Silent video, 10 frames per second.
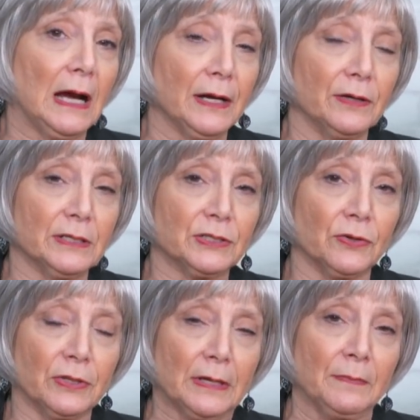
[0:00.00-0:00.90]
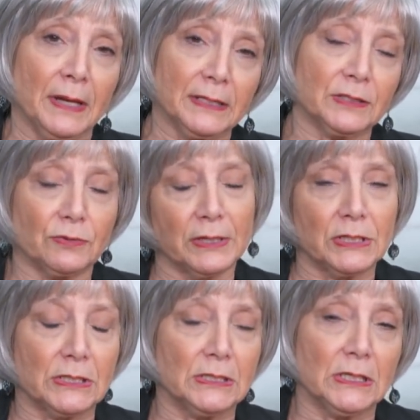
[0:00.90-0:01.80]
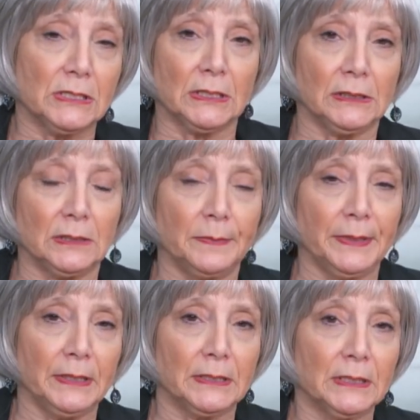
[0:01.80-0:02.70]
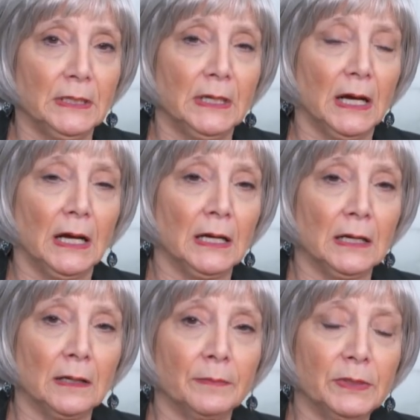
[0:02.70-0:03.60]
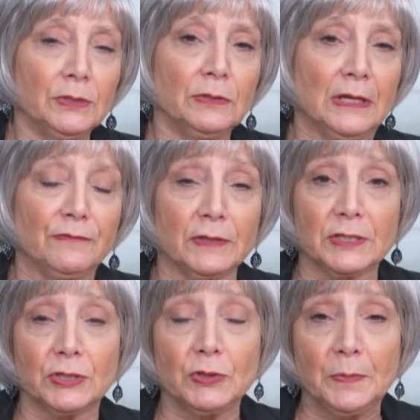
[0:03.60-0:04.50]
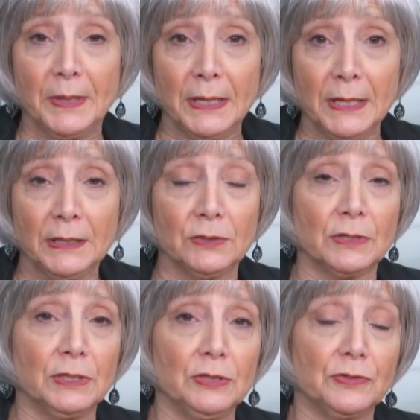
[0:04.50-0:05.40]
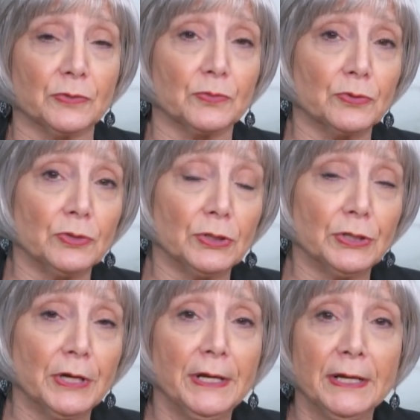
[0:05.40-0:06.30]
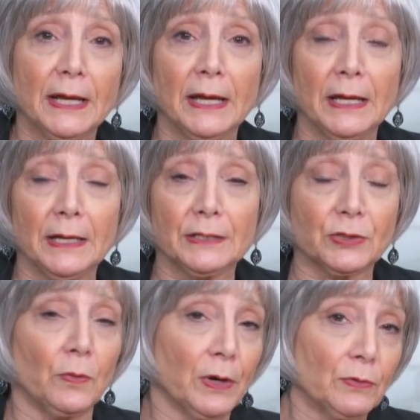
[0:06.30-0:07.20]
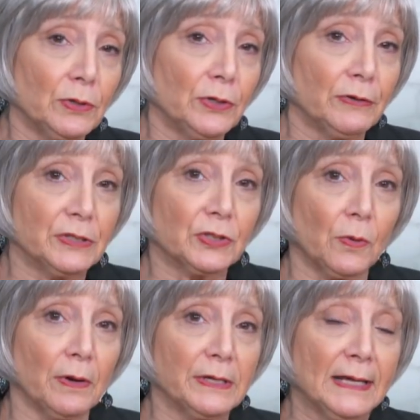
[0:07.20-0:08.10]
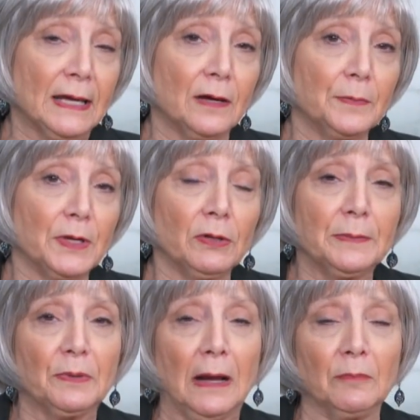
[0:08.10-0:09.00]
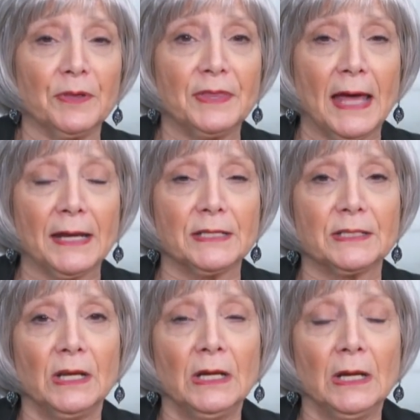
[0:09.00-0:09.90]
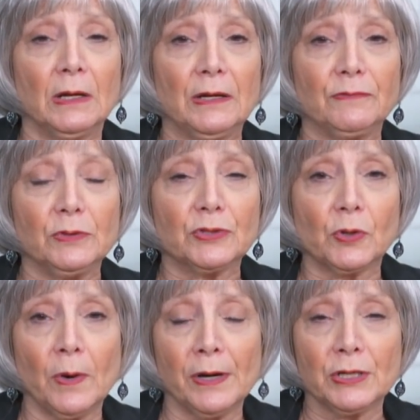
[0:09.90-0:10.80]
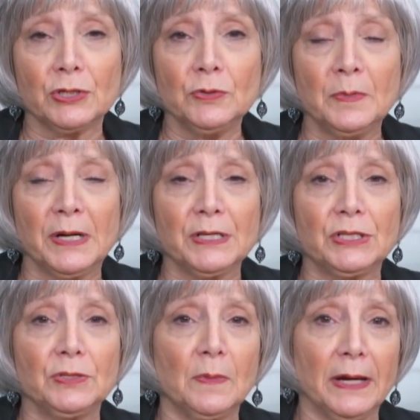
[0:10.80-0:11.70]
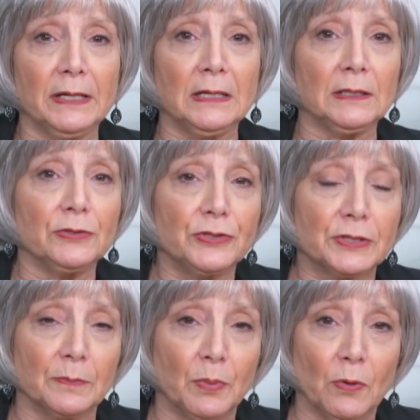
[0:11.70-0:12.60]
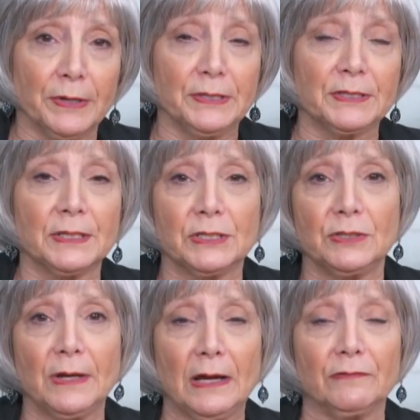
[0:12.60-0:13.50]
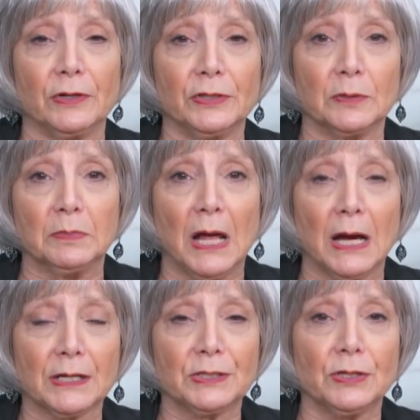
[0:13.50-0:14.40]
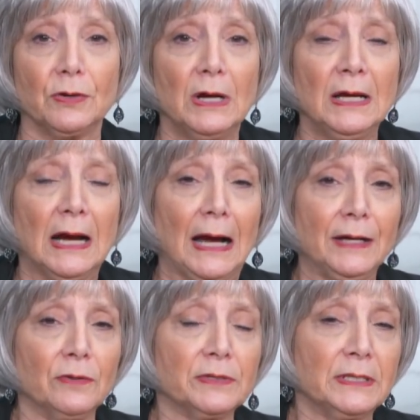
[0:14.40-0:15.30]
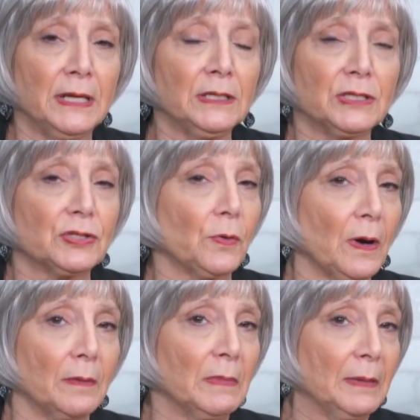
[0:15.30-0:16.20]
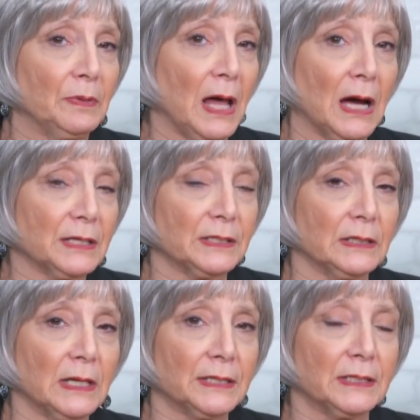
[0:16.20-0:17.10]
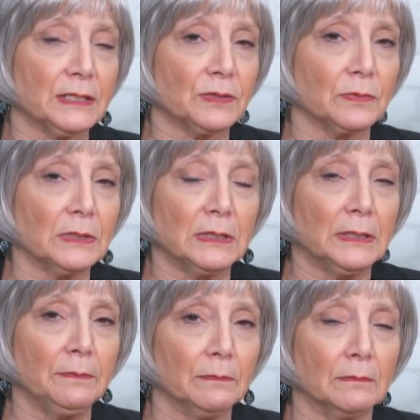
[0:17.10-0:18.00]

iron it so that it makes stretches just a little bit. Um, you, if it's too big, you can use a ruler, a uh, square ruler, and square it down. The only problem with that is if you square it too much, you might lose some points that you have on your block. So I don't tend to square up my blocks unless it's really,